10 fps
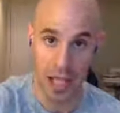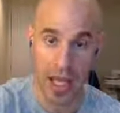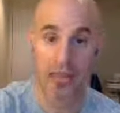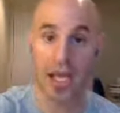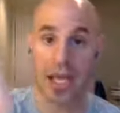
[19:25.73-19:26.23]

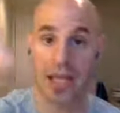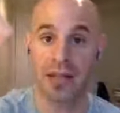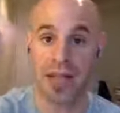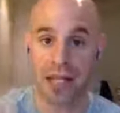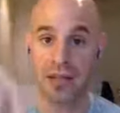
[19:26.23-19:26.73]
and they
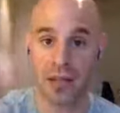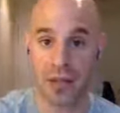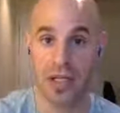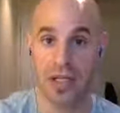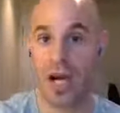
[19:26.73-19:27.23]
take a
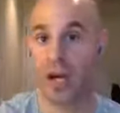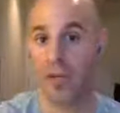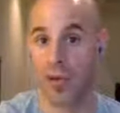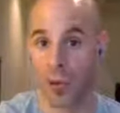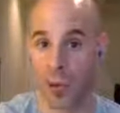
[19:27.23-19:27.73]
screenshot
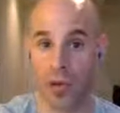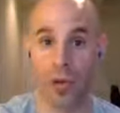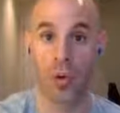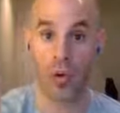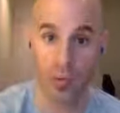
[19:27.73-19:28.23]
of their
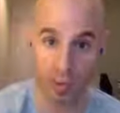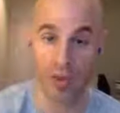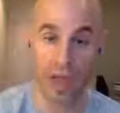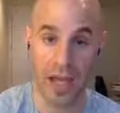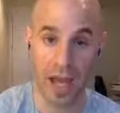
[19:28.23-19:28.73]
order or the
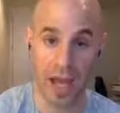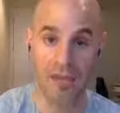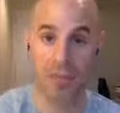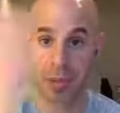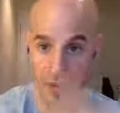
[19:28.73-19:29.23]
book they
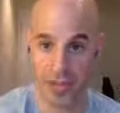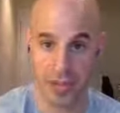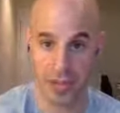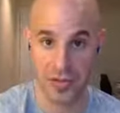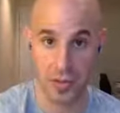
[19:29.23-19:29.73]
have, post
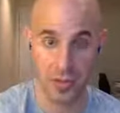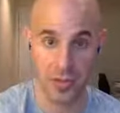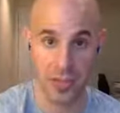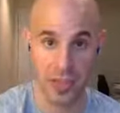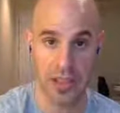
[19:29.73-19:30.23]
it on
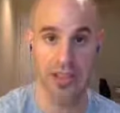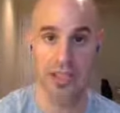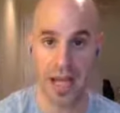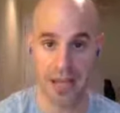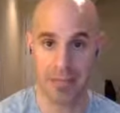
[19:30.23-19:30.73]
social media,
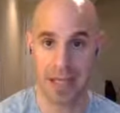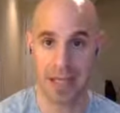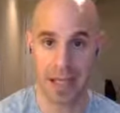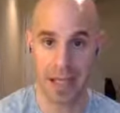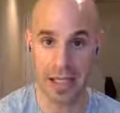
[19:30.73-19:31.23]
tag me
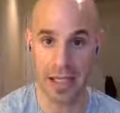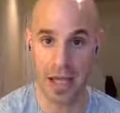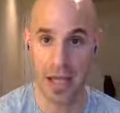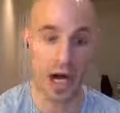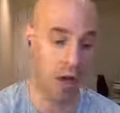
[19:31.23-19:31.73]
in it.
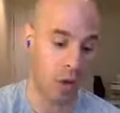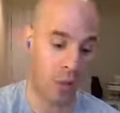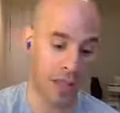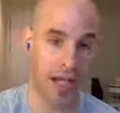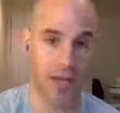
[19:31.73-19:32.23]
I will
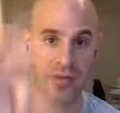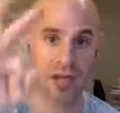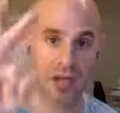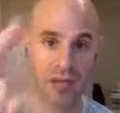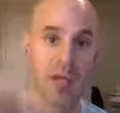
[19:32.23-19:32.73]
be
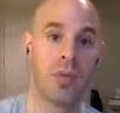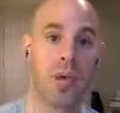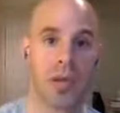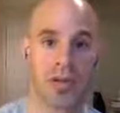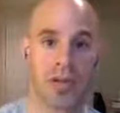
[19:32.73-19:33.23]
announcing three
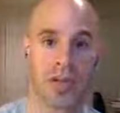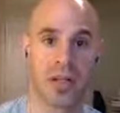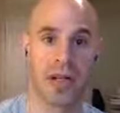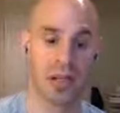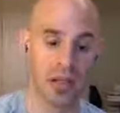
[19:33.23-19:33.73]
winners
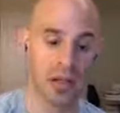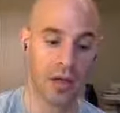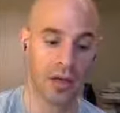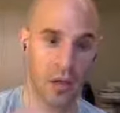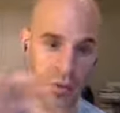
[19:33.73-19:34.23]
tonight
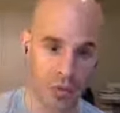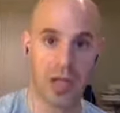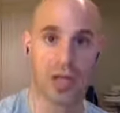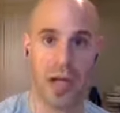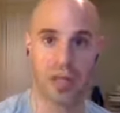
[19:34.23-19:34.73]
for
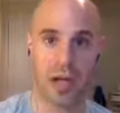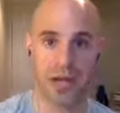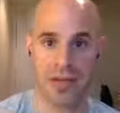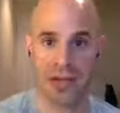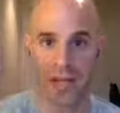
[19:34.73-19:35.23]
three great
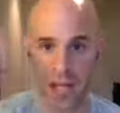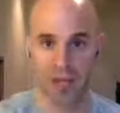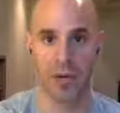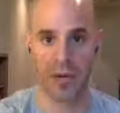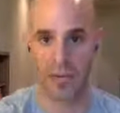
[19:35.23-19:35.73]
prizes
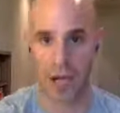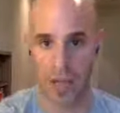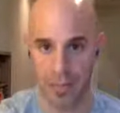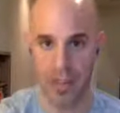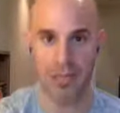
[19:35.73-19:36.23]
headphones
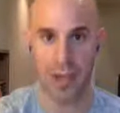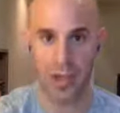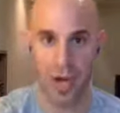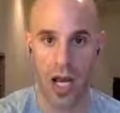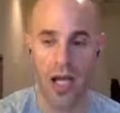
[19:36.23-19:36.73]
by Beats by
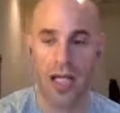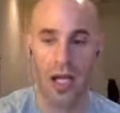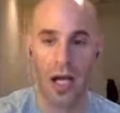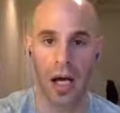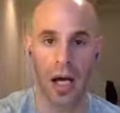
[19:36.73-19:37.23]
Dre
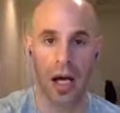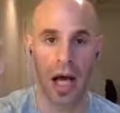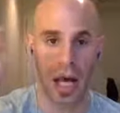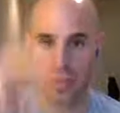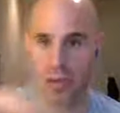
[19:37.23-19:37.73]

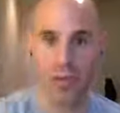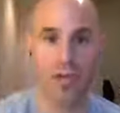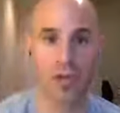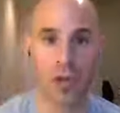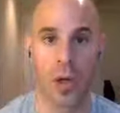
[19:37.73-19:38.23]
uh, and two
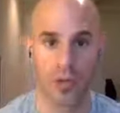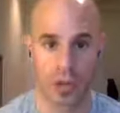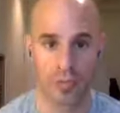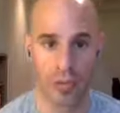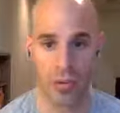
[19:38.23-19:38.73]
different
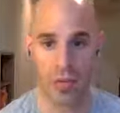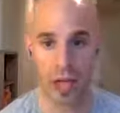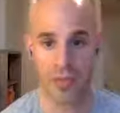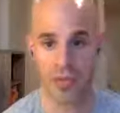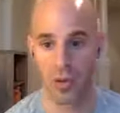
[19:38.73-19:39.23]
coaching
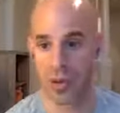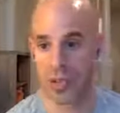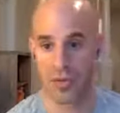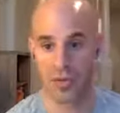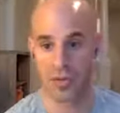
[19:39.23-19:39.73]
programs. So all
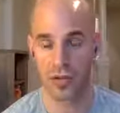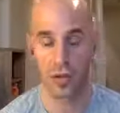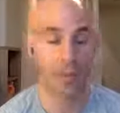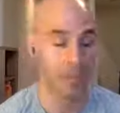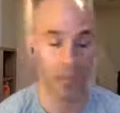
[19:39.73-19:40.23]
you have to
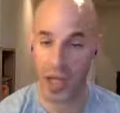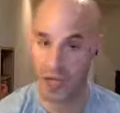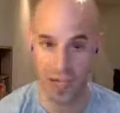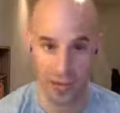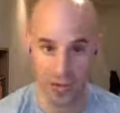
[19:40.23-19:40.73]
do
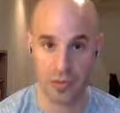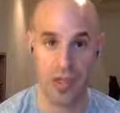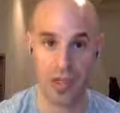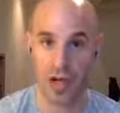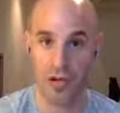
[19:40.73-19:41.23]
is take a
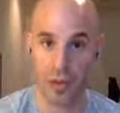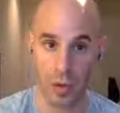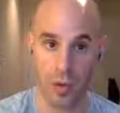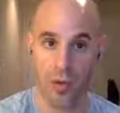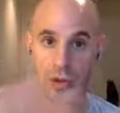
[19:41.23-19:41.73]
screenshot of your
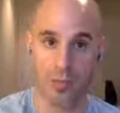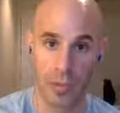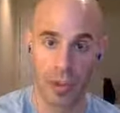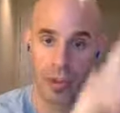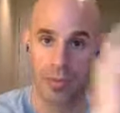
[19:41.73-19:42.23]
order, your
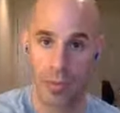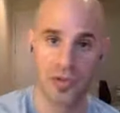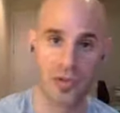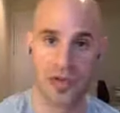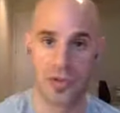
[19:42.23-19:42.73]
book,
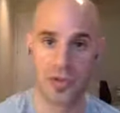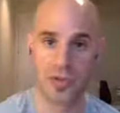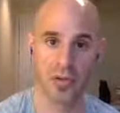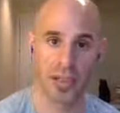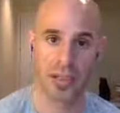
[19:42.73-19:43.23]
post it on
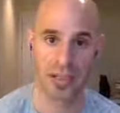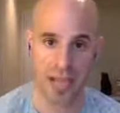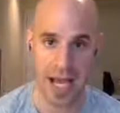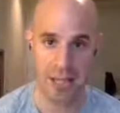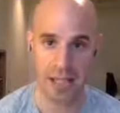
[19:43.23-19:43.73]
social media,
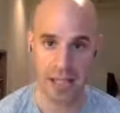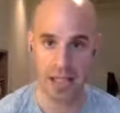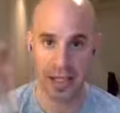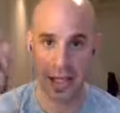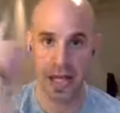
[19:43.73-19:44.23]
tag me in
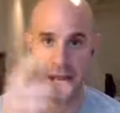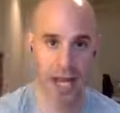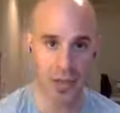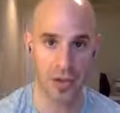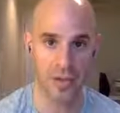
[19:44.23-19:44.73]
it,
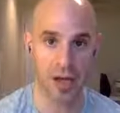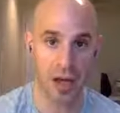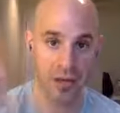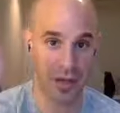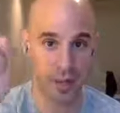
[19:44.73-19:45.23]
and you're
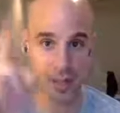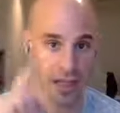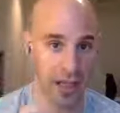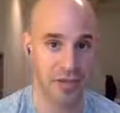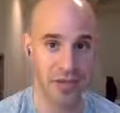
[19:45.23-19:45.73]
involved. And I'll be
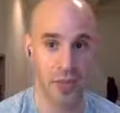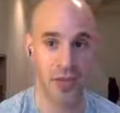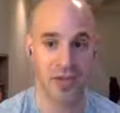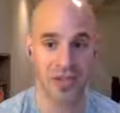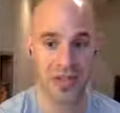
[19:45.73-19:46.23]
announcing the
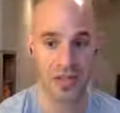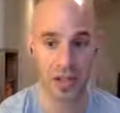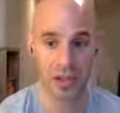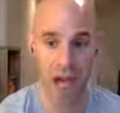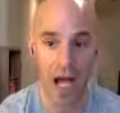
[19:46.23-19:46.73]
winners at 7
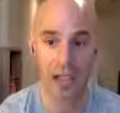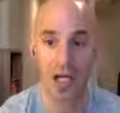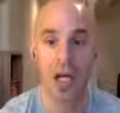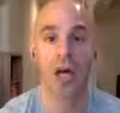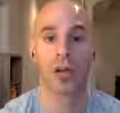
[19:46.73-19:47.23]
o'clock.
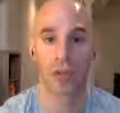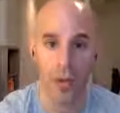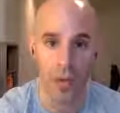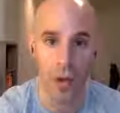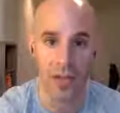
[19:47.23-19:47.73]

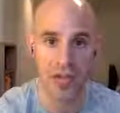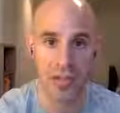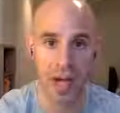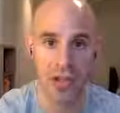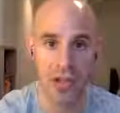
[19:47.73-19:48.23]
Love you all so
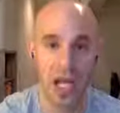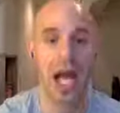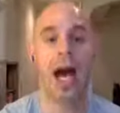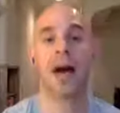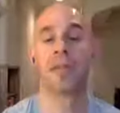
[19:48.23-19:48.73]
much.
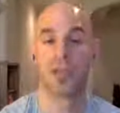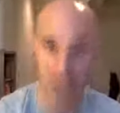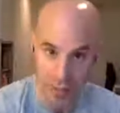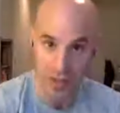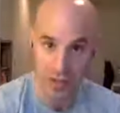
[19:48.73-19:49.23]
Have a
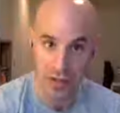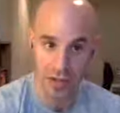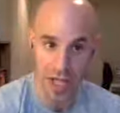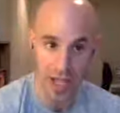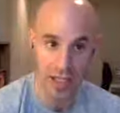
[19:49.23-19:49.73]
great rest of your
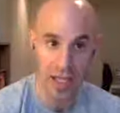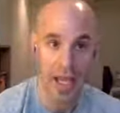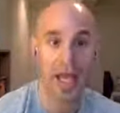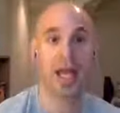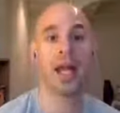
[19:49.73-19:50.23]
day,
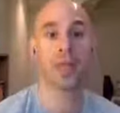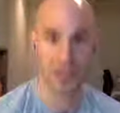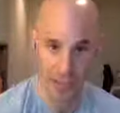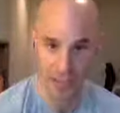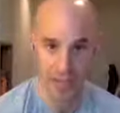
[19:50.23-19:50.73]
and I will
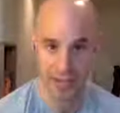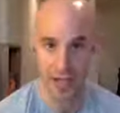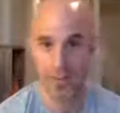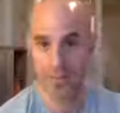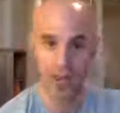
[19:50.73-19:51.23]
see you next
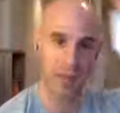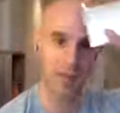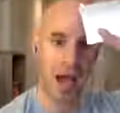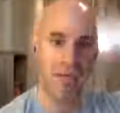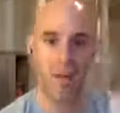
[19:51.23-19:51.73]
time.
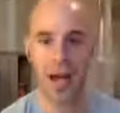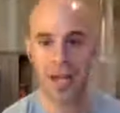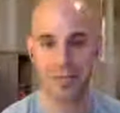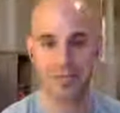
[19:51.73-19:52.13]
Bye, everybody.